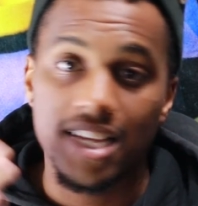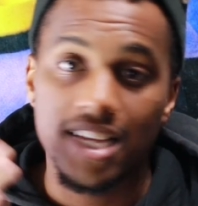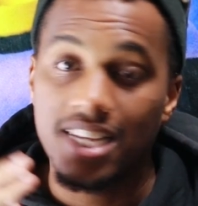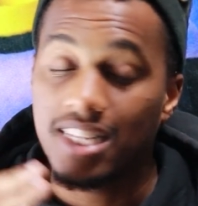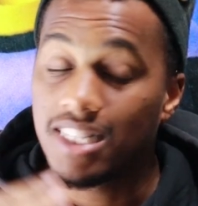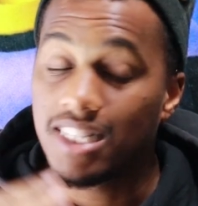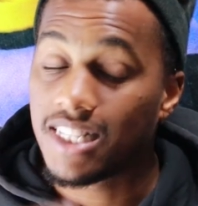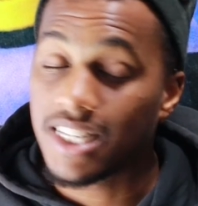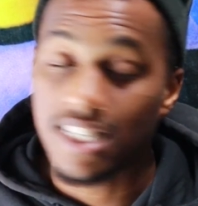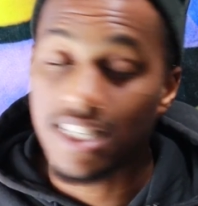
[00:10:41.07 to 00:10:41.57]

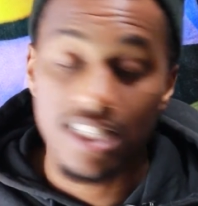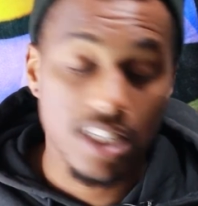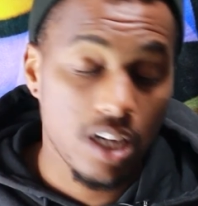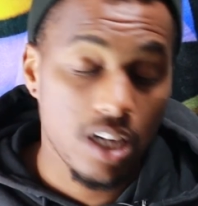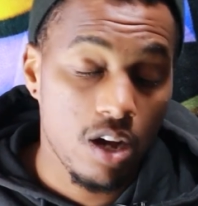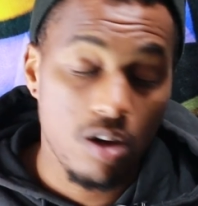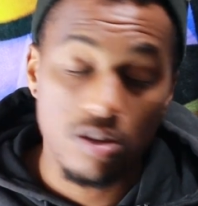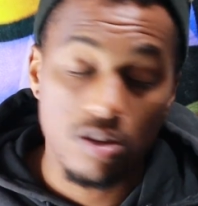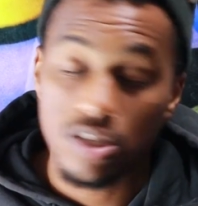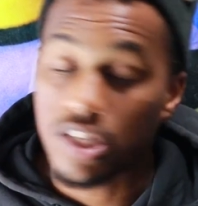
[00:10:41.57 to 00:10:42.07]
It doesn't
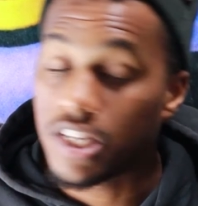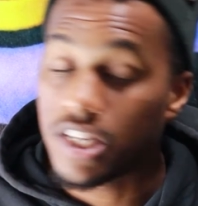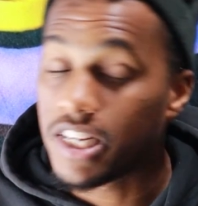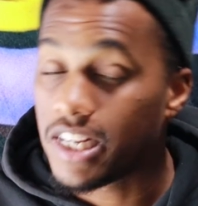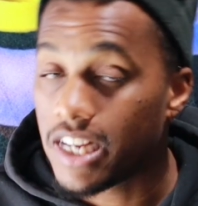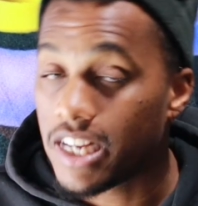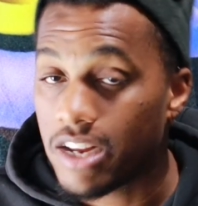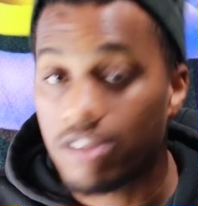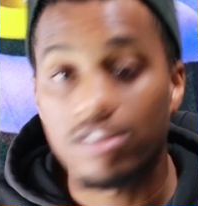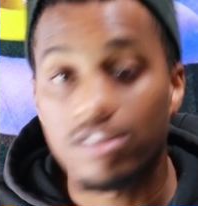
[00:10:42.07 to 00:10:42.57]
cost
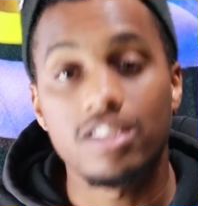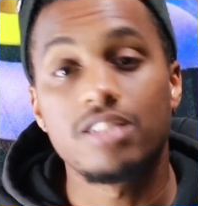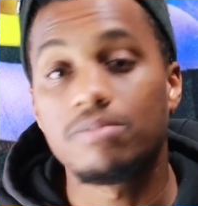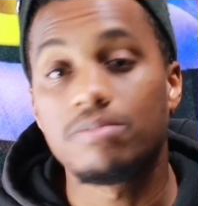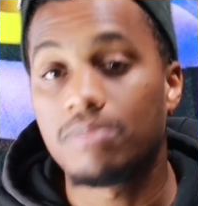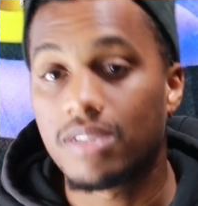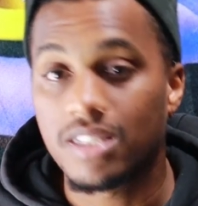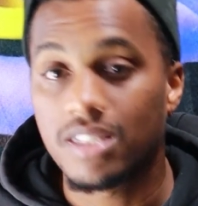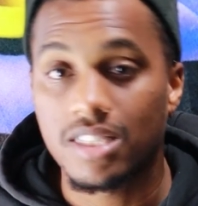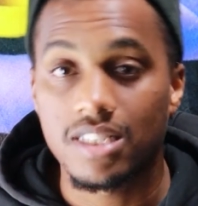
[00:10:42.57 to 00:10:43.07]
nearly
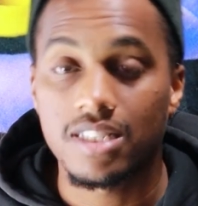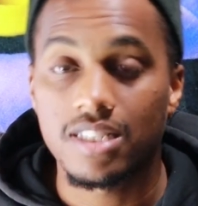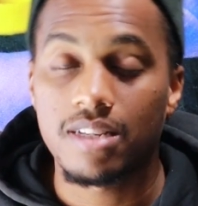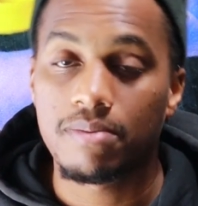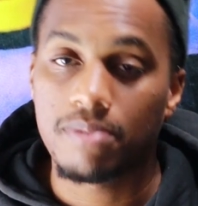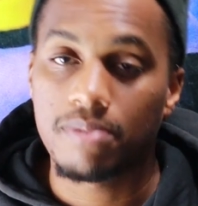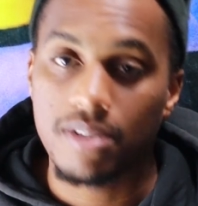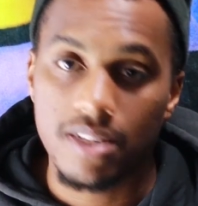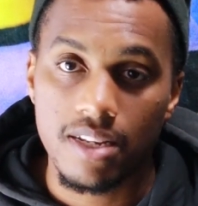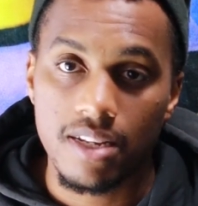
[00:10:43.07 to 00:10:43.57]
as much as
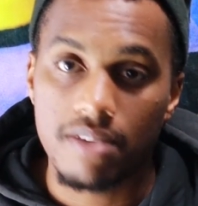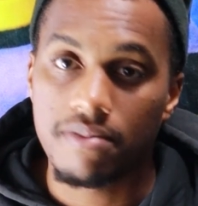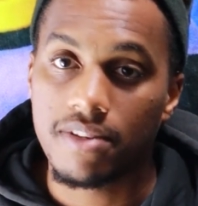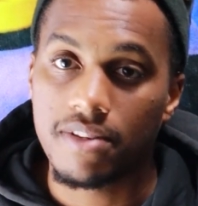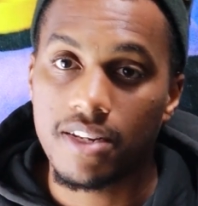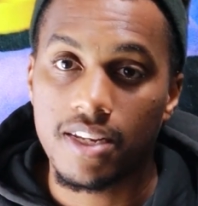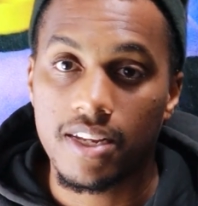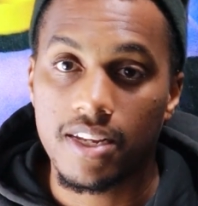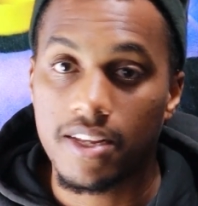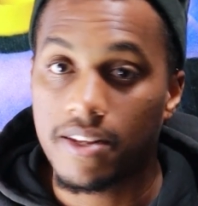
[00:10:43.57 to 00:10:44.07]
Simply
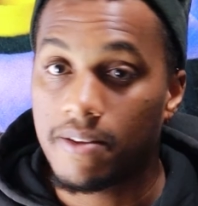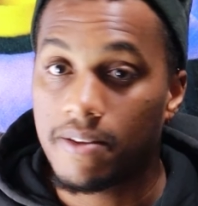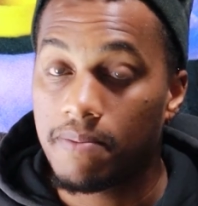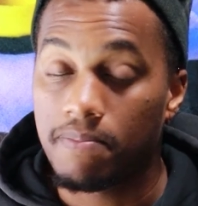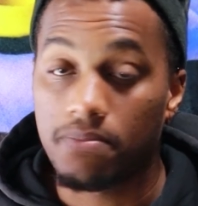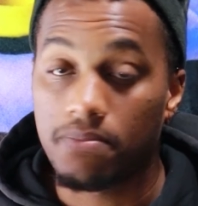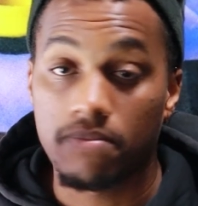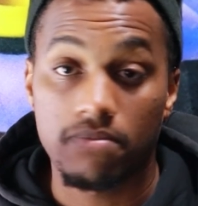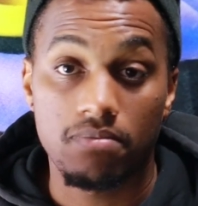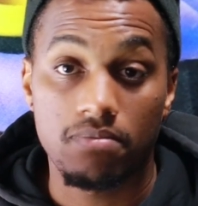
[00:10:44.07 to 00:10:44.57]
Dividend.
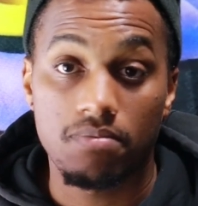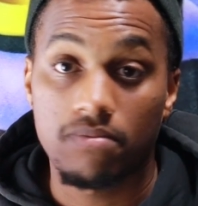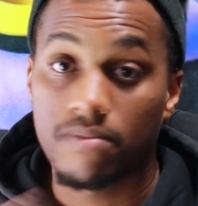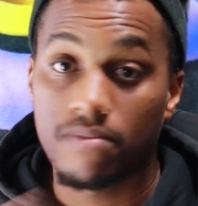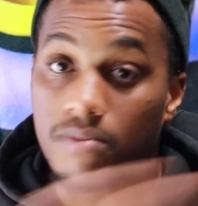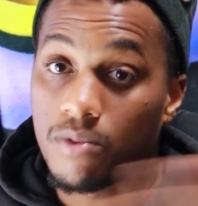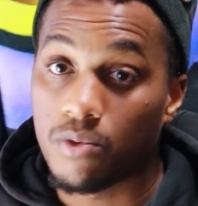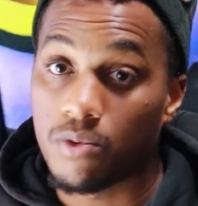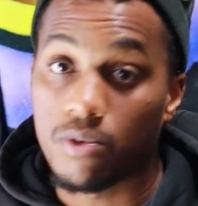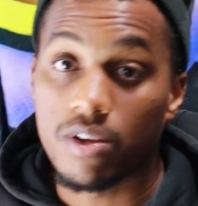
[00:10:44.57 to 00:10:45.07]

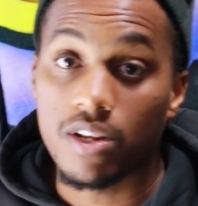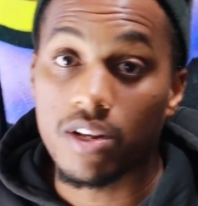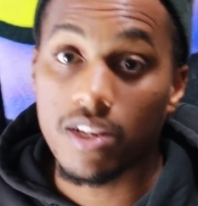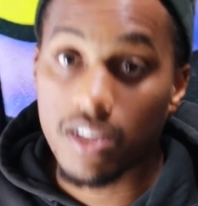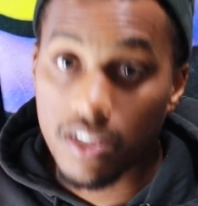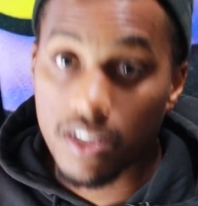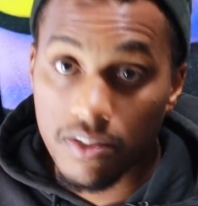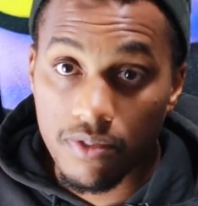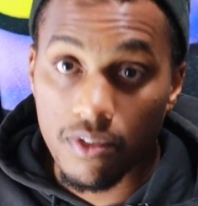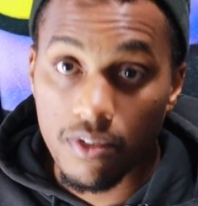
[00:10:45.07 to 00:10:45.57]
Really,
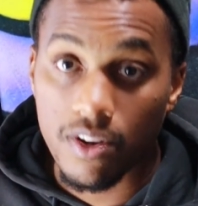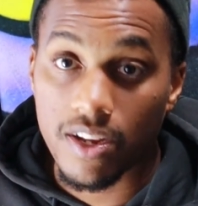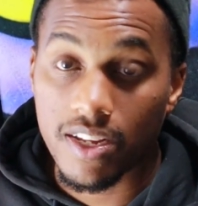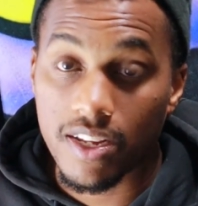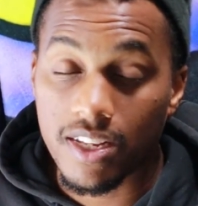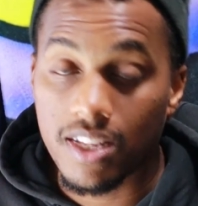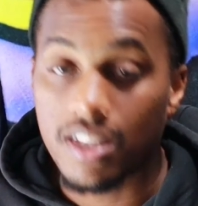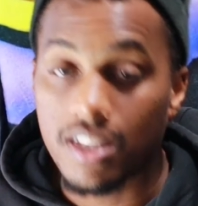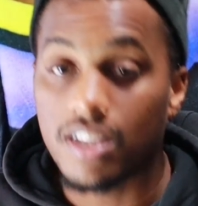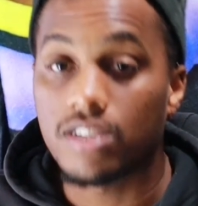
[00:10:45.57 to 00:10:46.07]
it's free
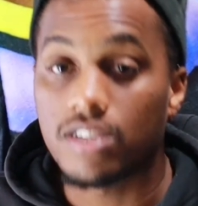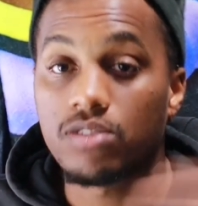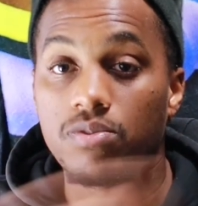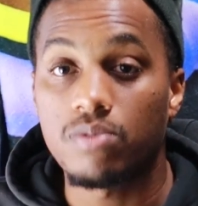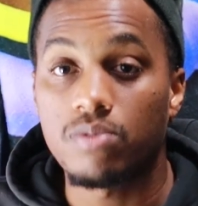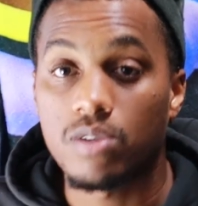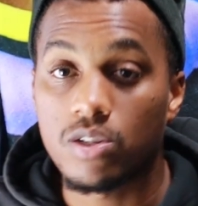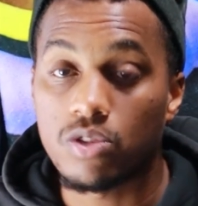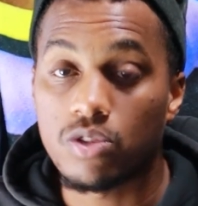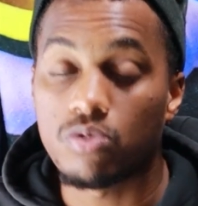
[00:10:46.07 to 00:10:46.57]
unless you
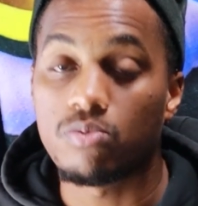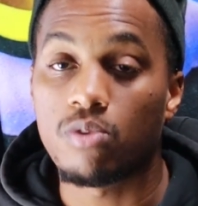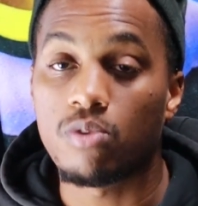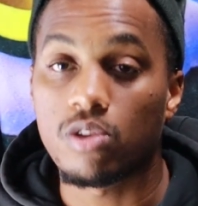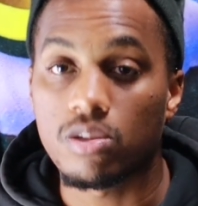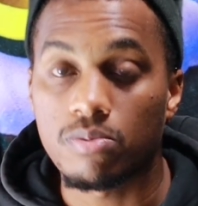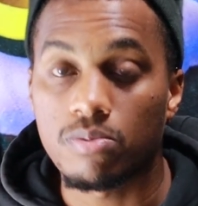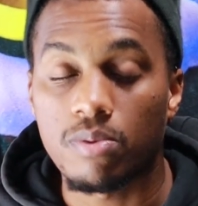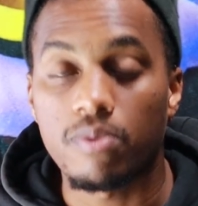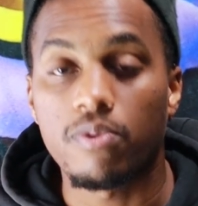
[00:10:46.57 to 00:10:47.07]
want to do
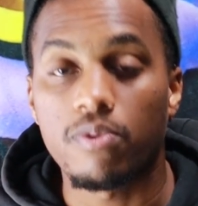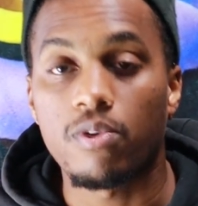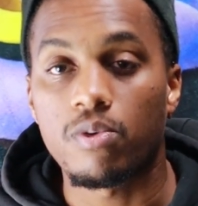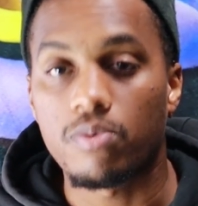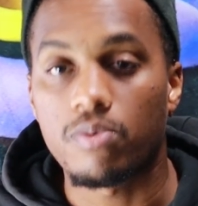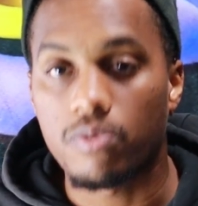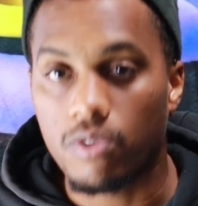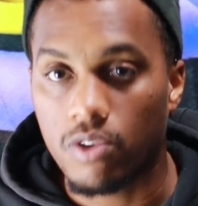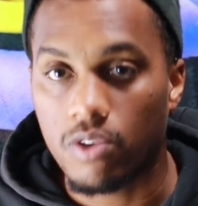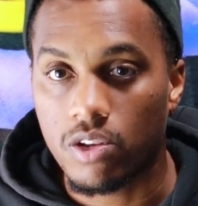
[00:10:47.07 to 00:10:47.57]
multiple
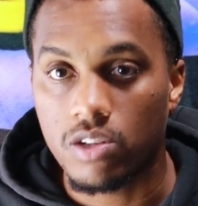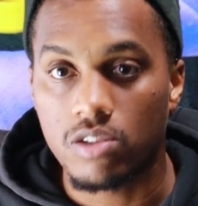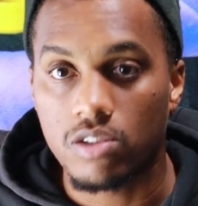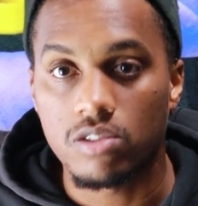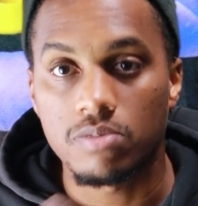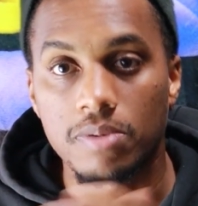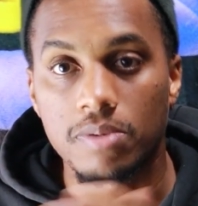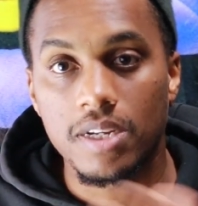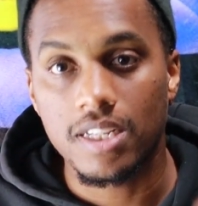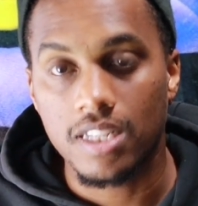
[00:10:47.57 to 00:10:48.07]

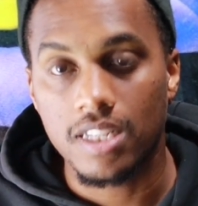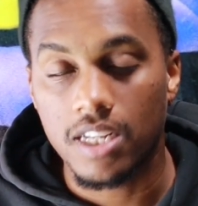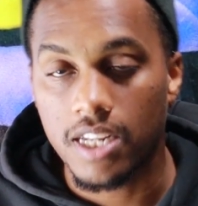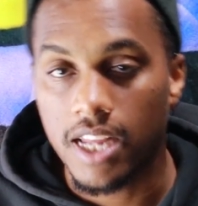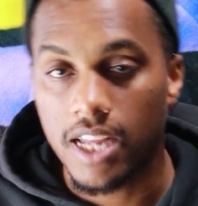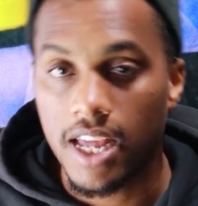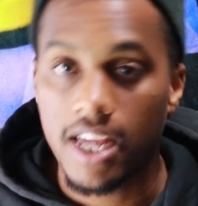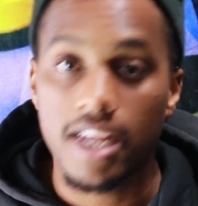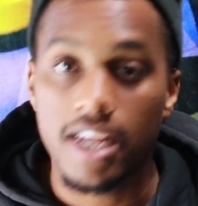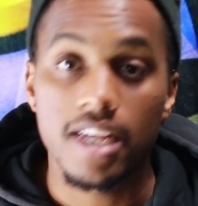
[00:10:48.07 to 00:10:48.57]
portfolios. But other than
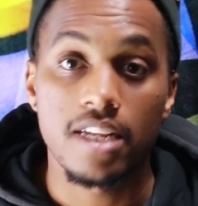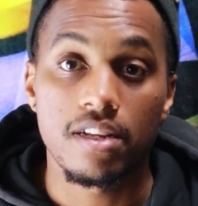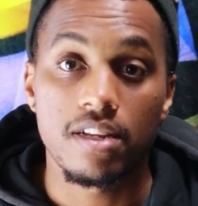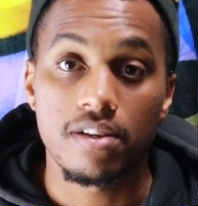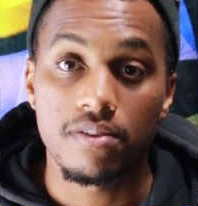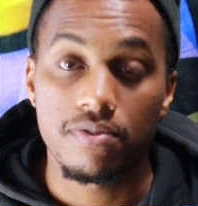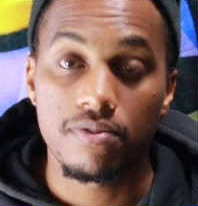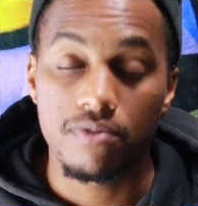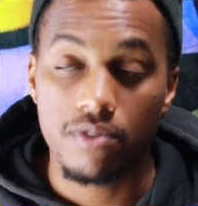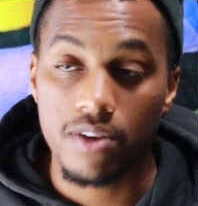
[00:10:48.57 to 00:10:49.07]
that, it
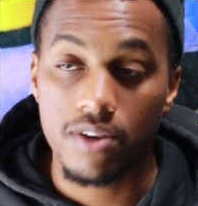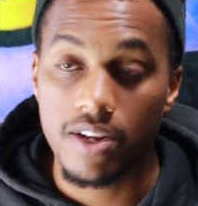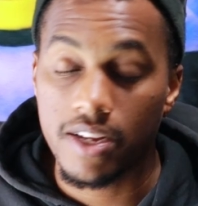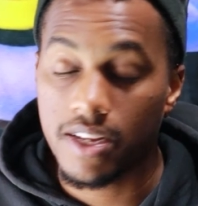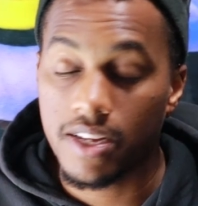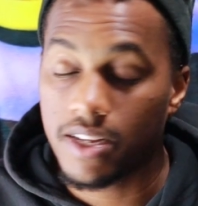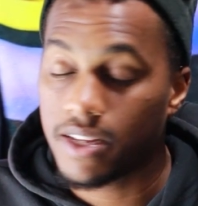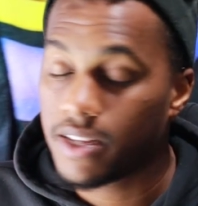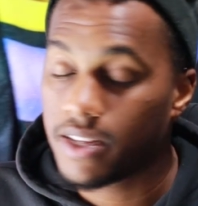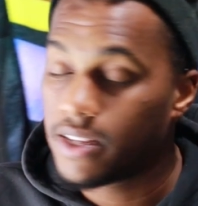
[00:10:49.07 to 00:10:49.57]
is
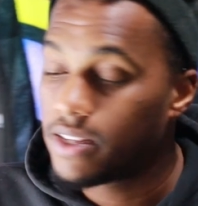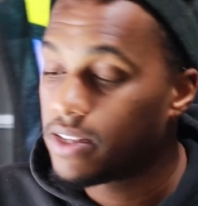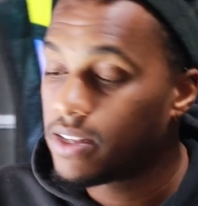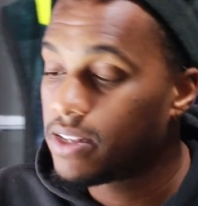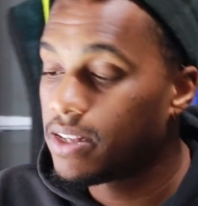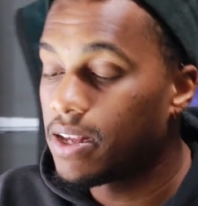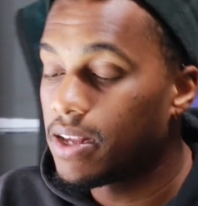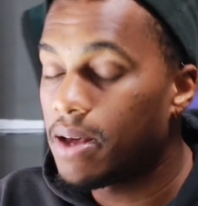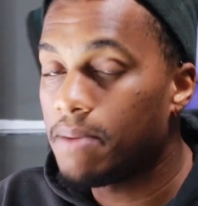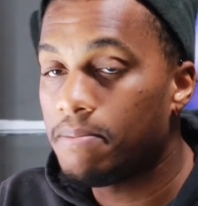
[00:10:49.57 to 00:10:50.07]
free.
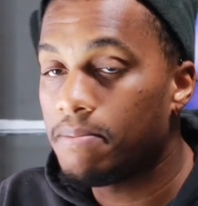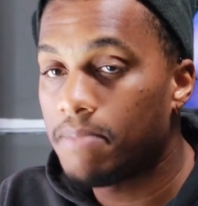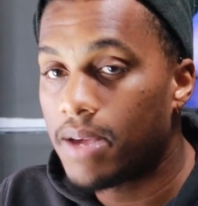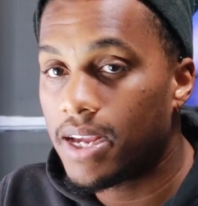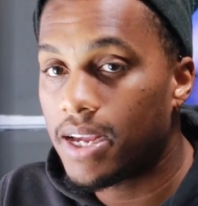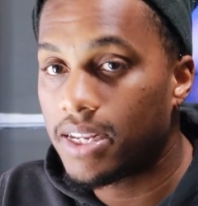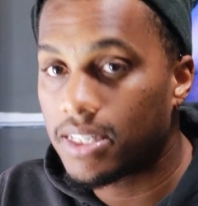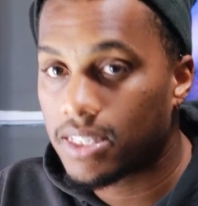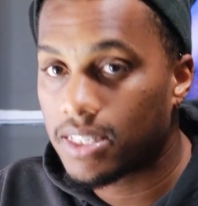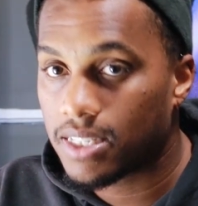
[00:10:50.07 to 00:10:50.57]

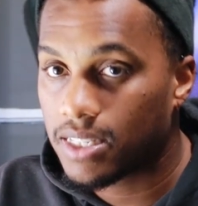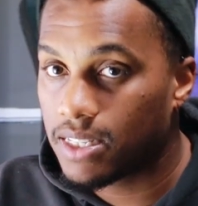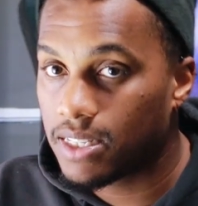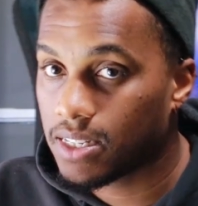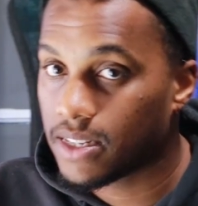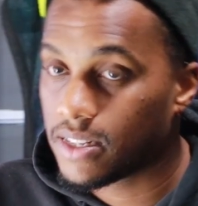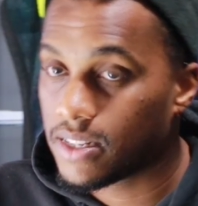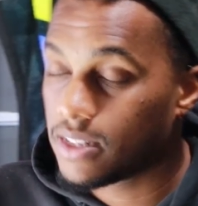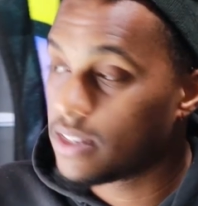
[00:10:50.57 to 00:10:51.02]
Amazing.